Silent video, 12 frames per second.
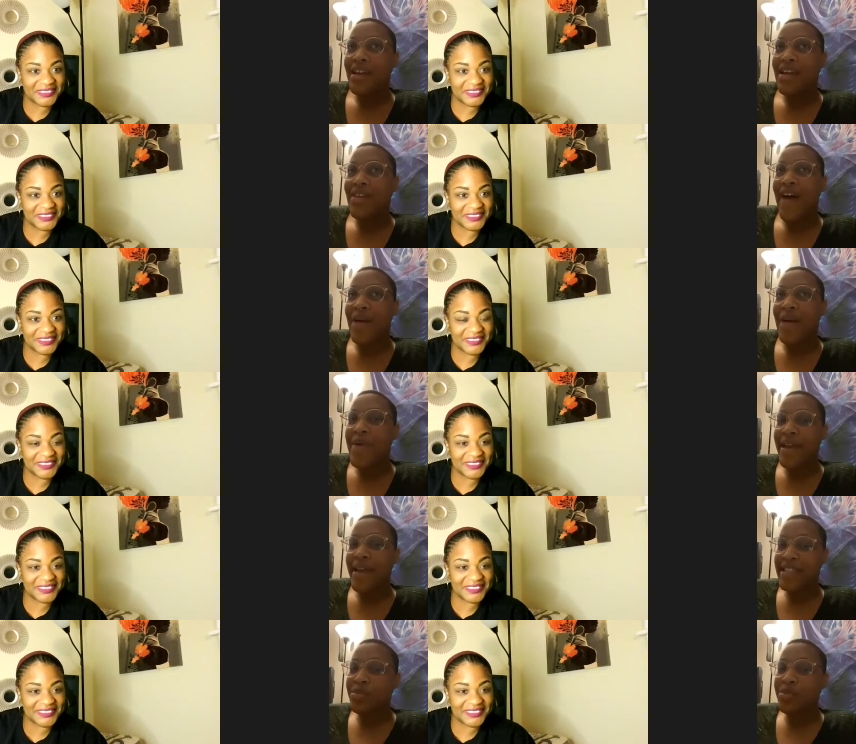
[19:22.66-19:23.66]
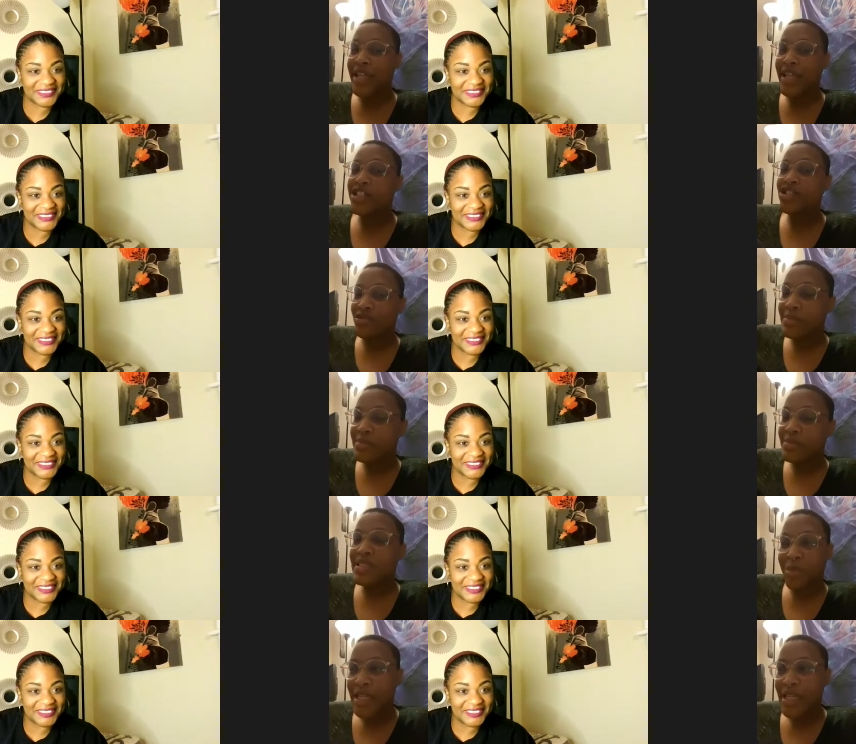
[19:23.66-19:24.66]
Speaker 1: if i actually plan trips to
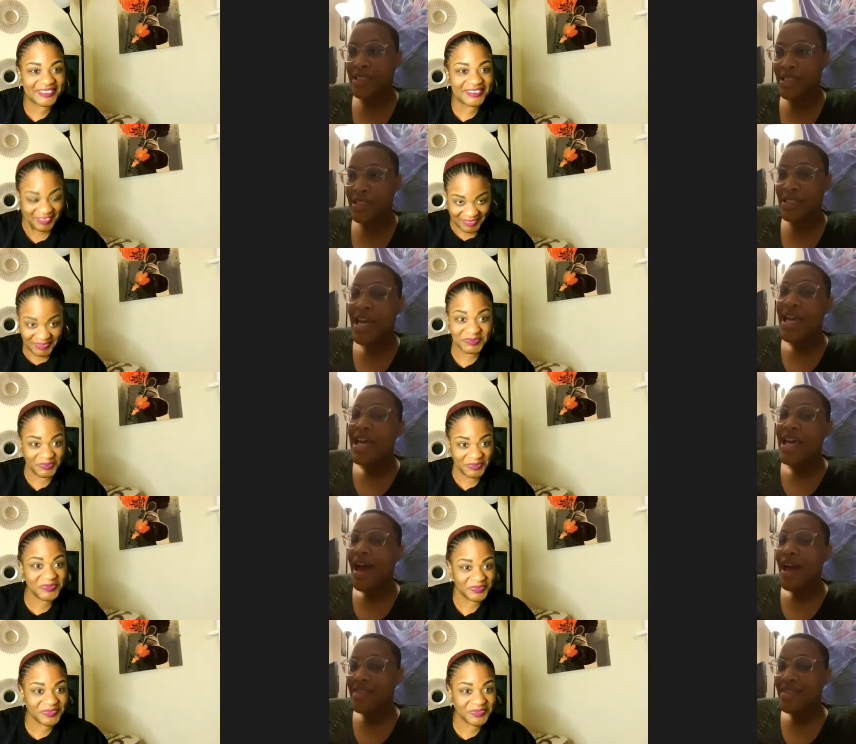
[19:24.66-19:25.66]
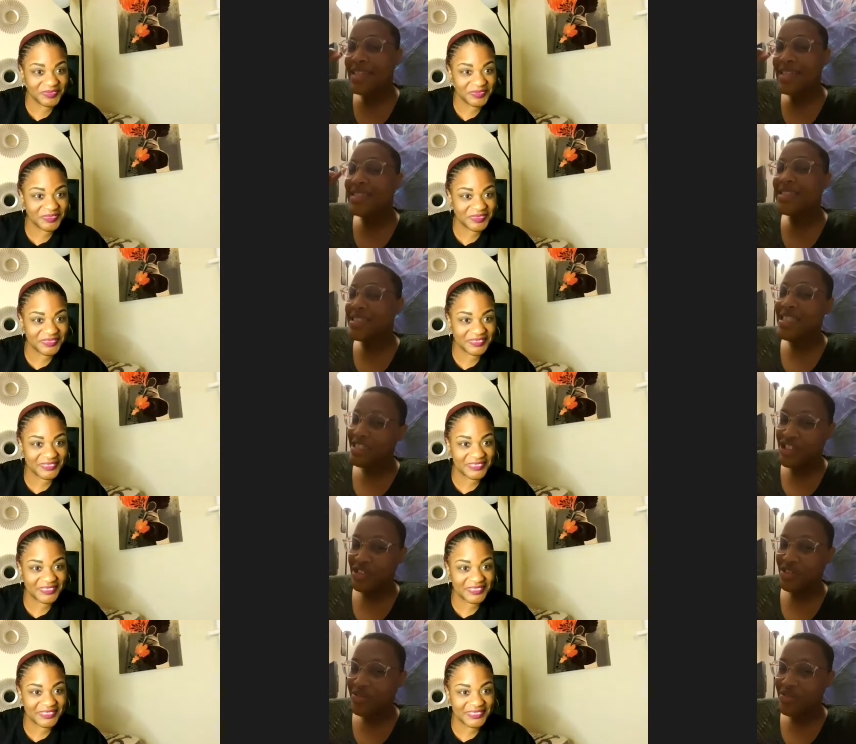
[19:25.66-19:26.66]
places, mm-hmm. that's
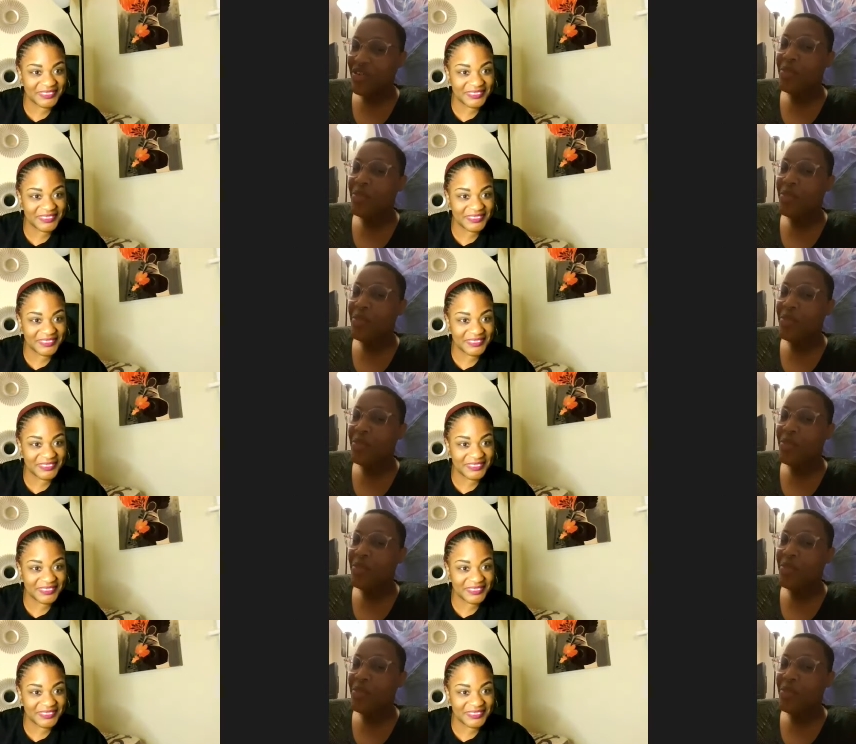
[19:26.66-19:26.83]
intentional for